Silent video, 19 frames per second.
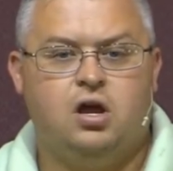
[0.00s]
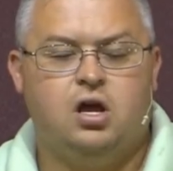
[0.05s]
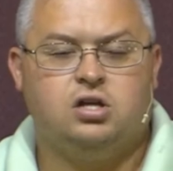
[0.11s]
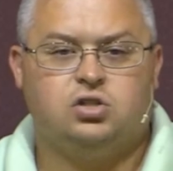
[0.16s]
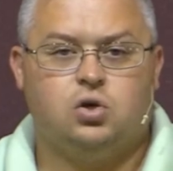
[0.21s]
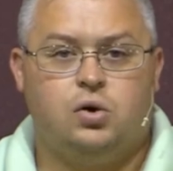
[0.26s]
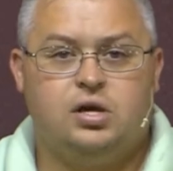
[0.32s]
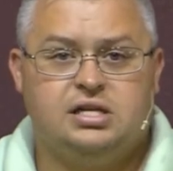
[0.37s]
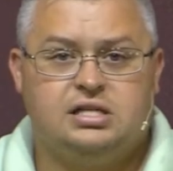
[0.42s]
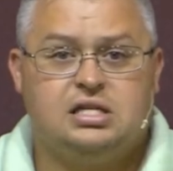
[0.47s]

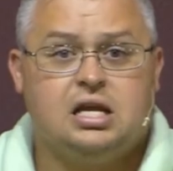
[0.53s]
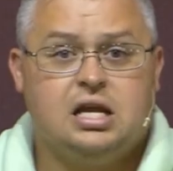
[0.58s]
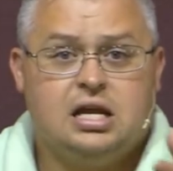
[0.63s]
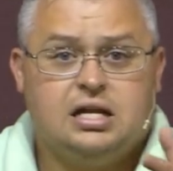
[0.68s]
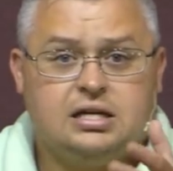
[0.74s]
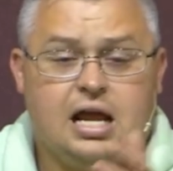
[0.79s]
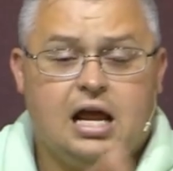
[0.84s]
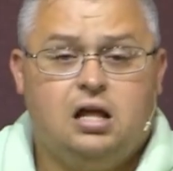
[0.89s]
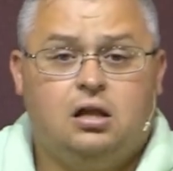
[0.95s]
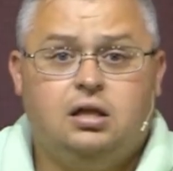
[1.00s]
So he's
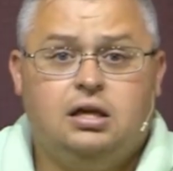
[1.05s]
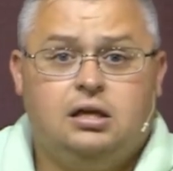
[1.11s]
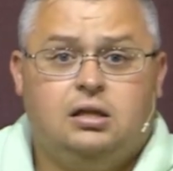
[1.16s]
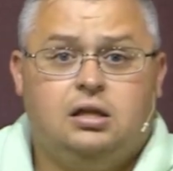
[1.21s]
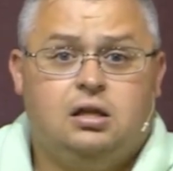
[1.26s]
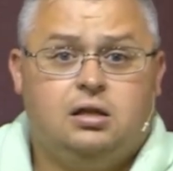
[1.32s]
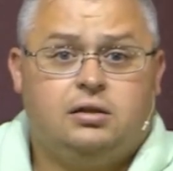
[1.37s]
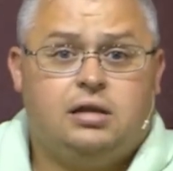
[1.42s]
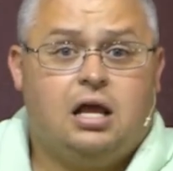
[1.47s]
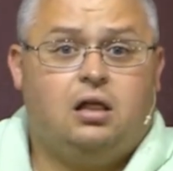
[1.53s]
telling,
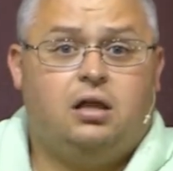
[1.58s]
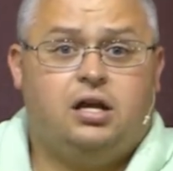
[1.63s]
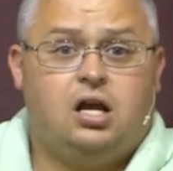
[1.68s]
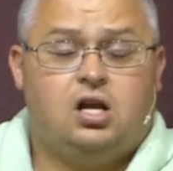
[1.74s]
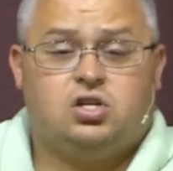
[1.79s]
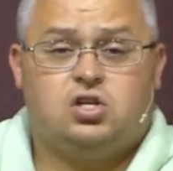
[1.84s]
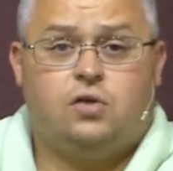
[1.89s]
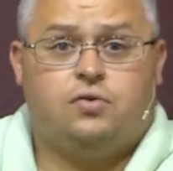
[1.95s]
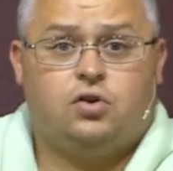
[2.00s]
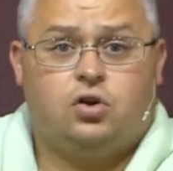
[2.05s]
telling
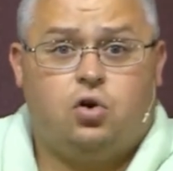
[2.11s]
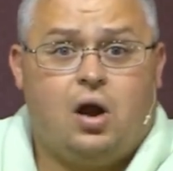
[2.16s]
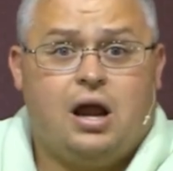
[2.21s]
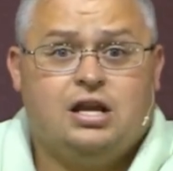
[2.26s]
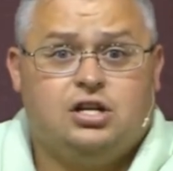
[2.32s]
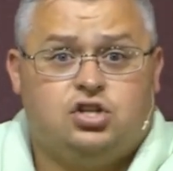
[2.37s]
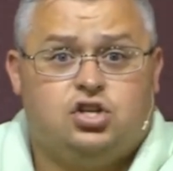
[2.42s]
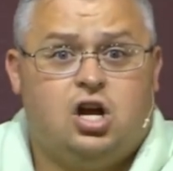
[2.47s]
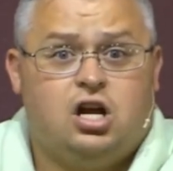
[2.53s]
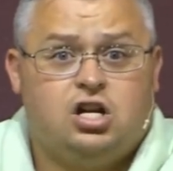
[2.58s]
us on the great
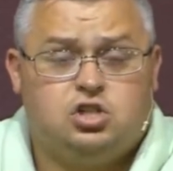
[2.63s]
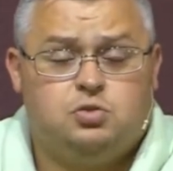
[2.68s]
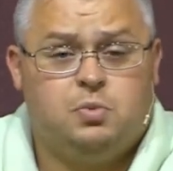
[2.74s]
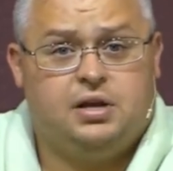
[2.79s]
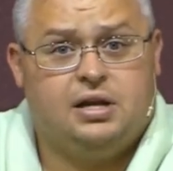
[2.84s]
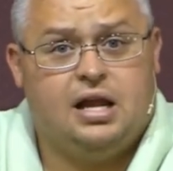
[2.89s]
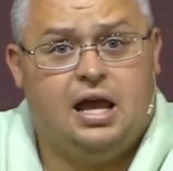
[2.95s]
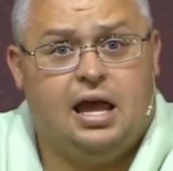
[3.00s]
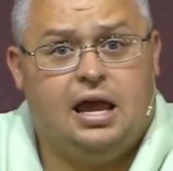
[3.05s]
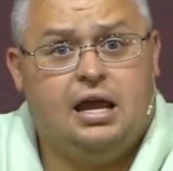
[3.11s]
judgment
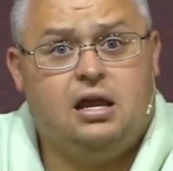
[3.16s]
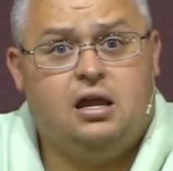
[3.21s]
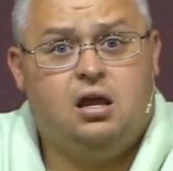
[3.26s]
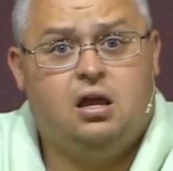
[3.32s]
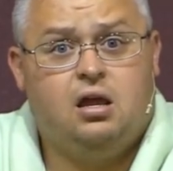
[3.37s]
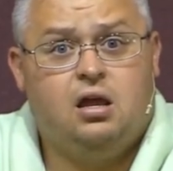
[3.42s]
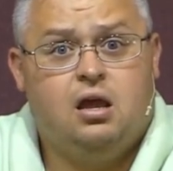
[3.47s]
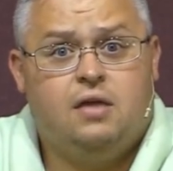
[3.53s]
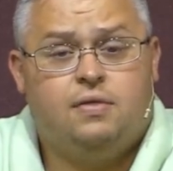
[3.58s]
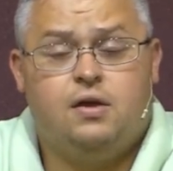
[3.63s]
day
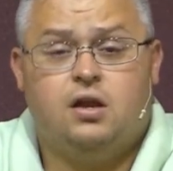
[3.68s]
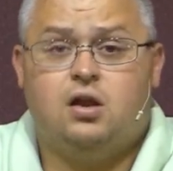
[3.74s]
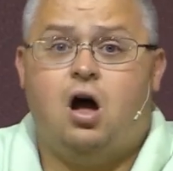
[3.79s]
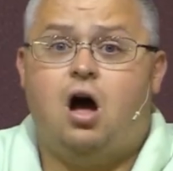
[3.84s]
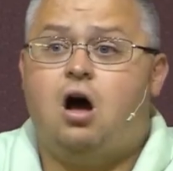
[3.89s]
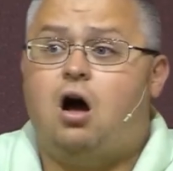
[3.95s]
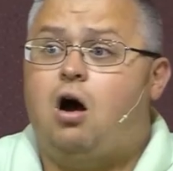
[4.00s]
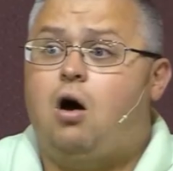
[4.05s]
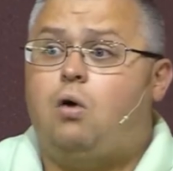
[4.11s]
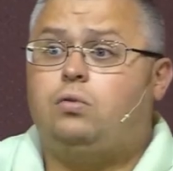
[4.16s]
that not
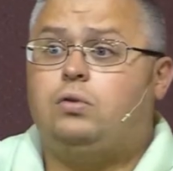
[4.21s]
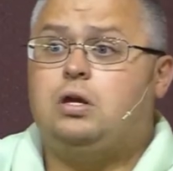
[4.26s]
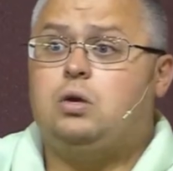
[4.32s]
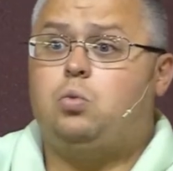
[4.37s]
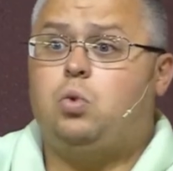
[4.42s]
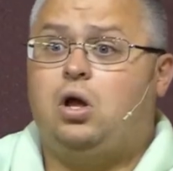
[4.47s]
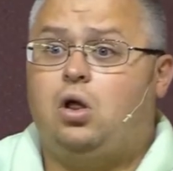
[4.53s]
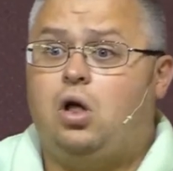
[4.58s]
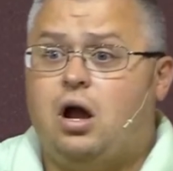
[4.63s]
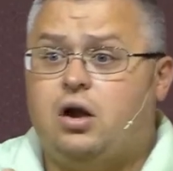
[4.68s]
only
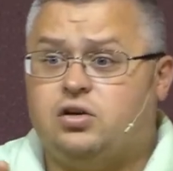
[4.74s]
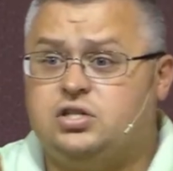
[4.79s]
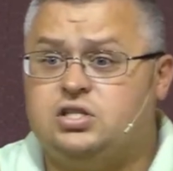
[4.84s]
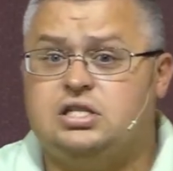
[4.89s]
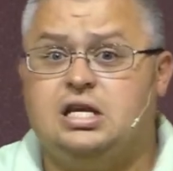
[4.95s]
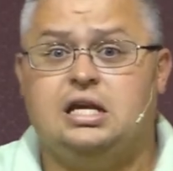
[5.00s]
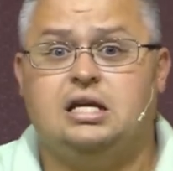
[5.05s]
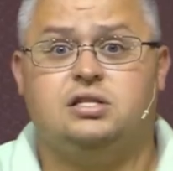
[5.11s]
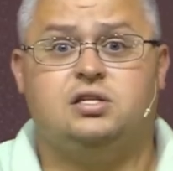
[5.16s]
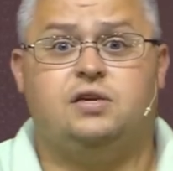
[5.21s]
will our
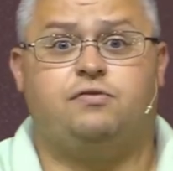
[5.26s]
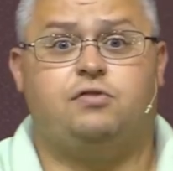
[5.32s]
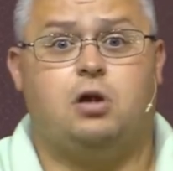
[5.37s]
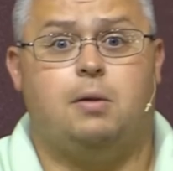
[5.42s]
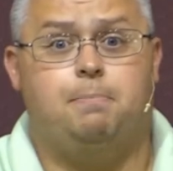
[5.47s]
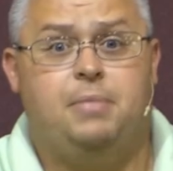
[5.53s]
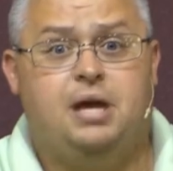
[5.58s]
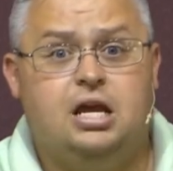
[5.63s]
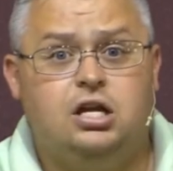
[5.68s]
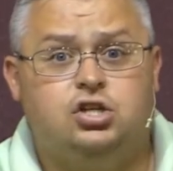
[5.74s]
sins of
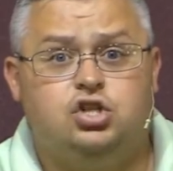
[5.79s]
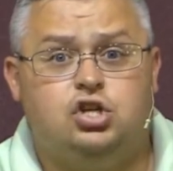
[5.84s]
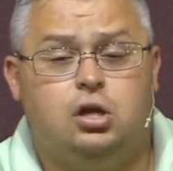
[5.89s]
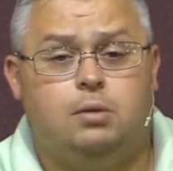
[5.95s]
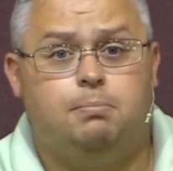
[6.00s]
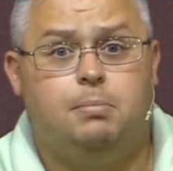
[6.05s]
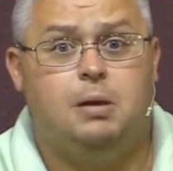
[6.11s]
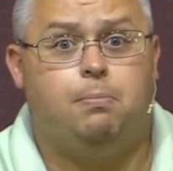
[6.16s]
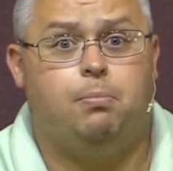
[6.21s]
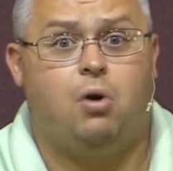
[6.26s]
commission
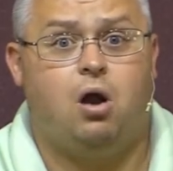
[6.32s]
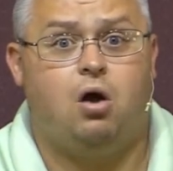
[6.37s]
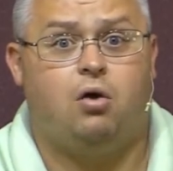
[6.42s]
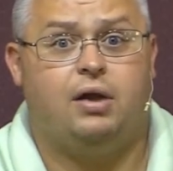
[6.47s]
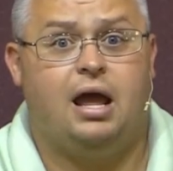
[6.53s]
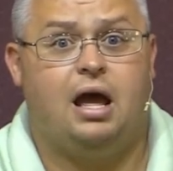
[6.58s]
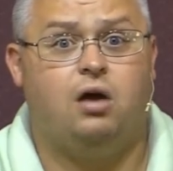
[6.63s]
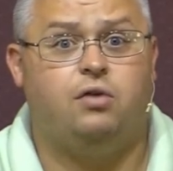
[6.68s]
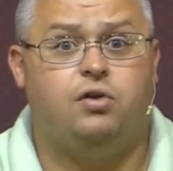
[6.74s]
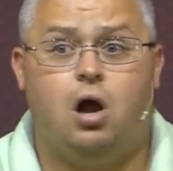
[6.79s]
be brought
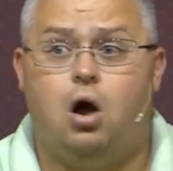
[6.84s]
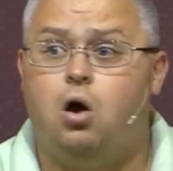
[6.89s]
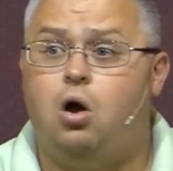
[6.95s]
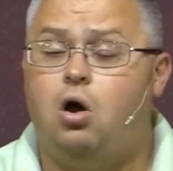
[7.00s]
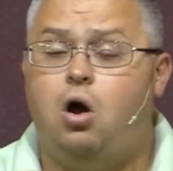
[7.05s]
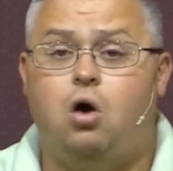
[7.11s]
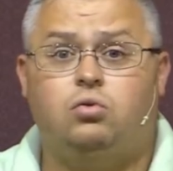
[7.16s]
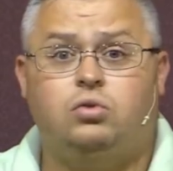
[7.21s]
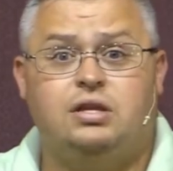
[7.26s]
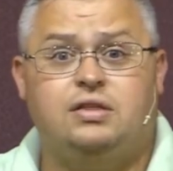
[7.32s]
out, not
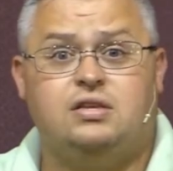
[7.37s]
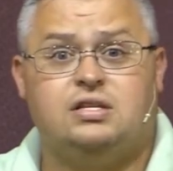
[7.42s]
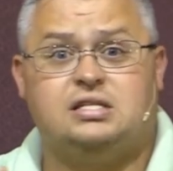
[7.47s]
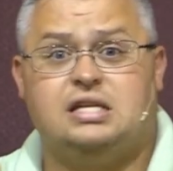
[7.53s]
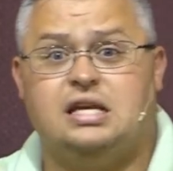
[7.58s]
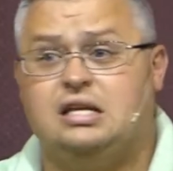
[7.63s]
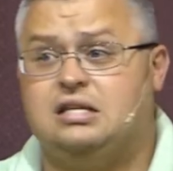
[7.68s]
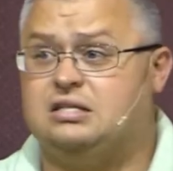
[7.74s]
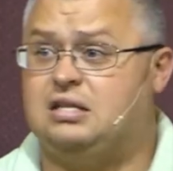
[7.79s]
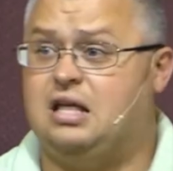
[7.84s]
only the
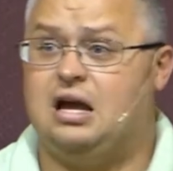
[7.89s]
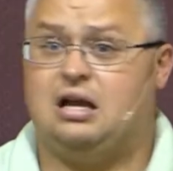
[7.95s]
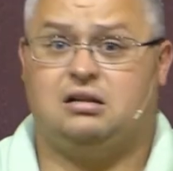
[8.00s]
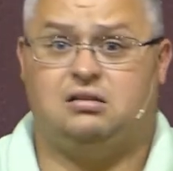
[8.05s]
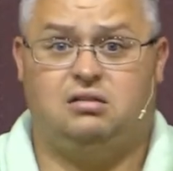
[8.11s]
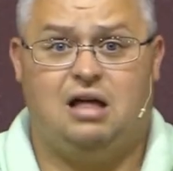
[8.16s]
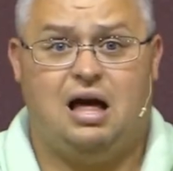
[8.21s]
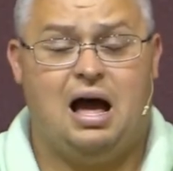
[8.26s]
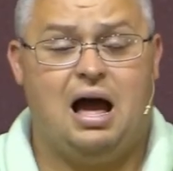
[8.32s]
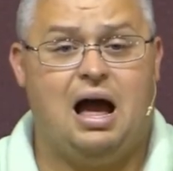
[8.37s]
sins like
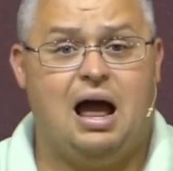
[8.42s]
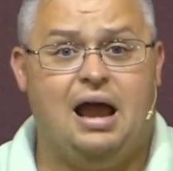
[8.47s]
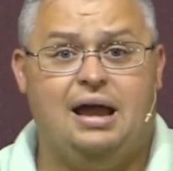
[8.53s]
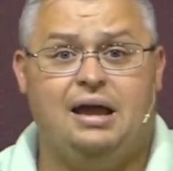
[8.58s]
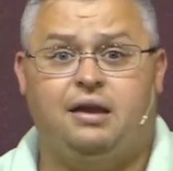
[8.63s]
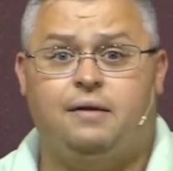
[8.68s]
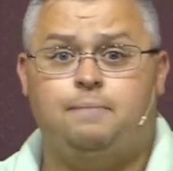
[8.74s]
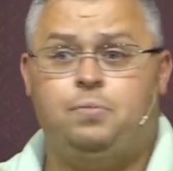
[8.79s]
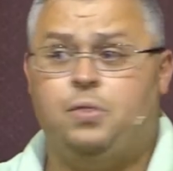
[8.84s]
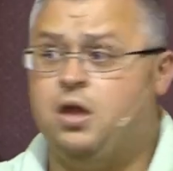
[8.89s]
lying